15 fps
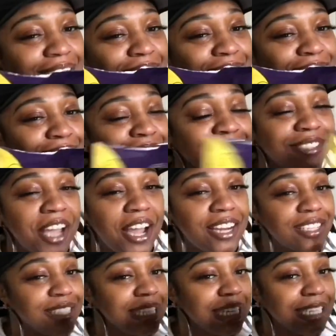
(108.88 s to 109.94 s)
Y'all done
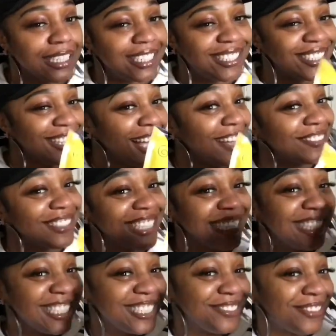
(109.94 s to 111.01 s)
seen this. Y'all seen these
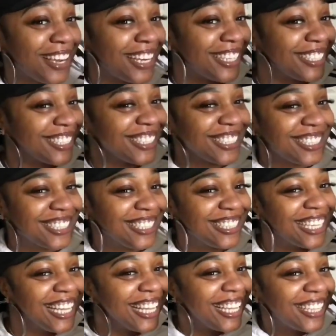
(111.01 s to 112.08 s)
products.
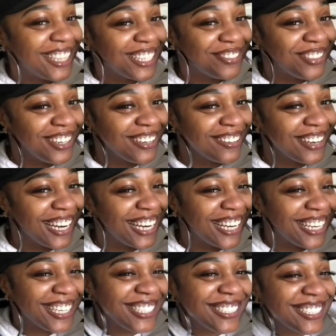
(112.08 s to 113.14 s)
Thumbnail right here.
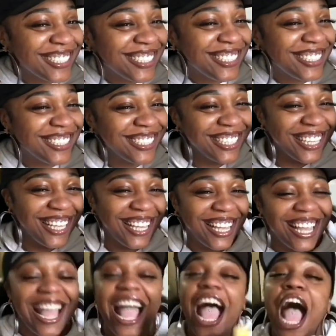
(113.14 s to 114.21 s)

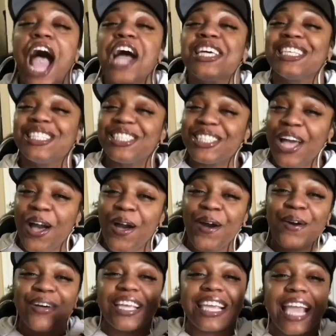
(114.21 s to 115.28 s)
So
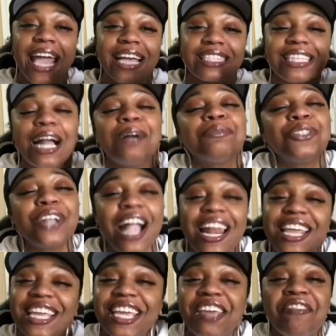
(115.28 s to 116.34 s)
yes, I'm trying to
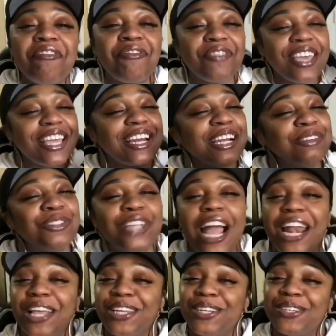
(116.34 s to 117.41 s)
get fit. I'm trying to
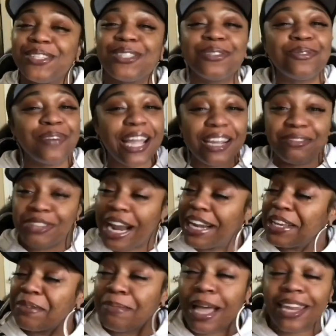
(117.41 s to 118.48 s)
lose some weight. I'm trying to get
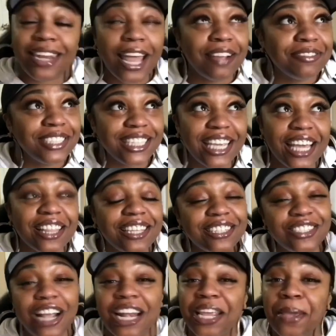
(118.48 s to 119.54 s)
my life together. Trying to
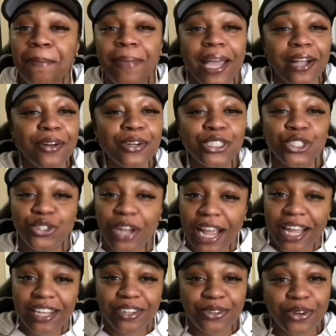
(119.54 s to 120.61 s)
get back on track,
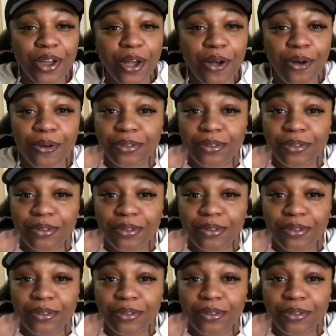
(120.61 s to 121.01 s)
you know.